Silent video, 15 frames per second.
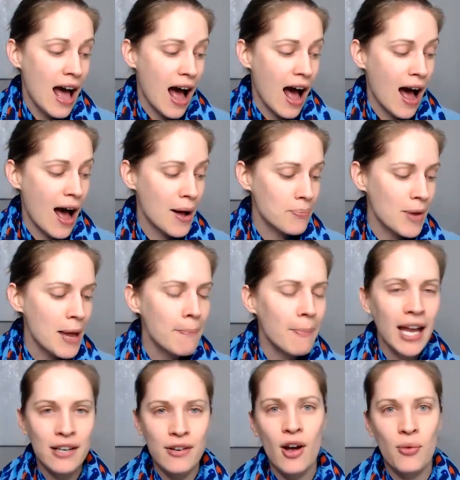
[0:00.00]
Um, it
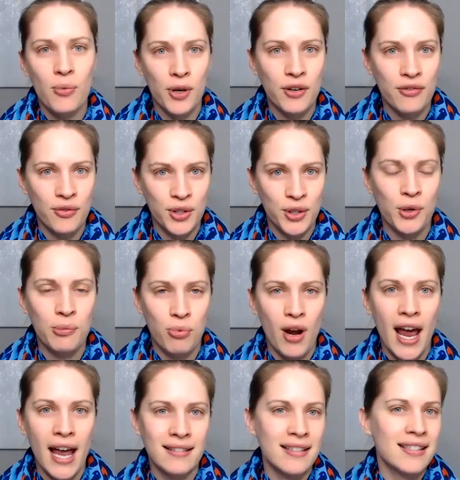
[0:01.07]
might not work for your
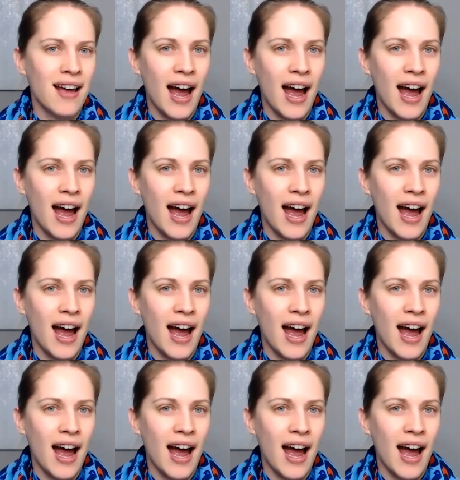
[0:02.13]
practice.